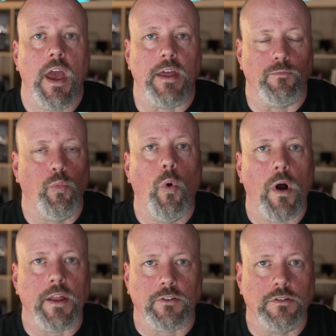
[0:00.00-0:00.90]
and
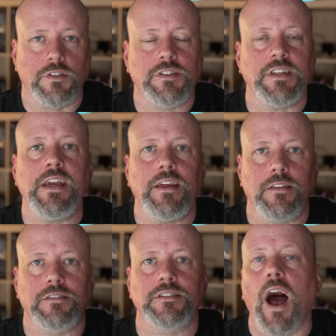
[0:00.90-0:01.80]
and could see
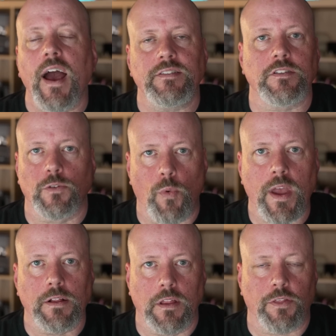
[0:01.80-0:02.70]
the size of the
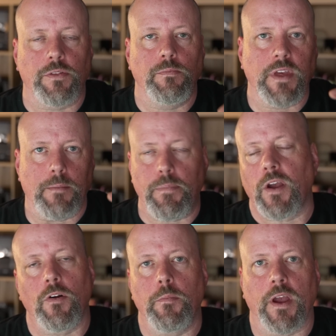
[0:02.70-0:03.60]
regolith get
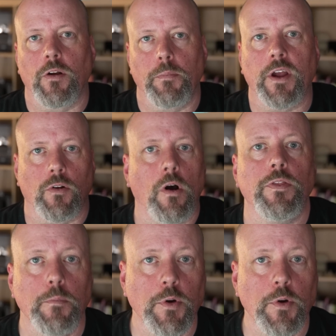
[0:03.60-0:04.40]
bigger and bigger and bigger on the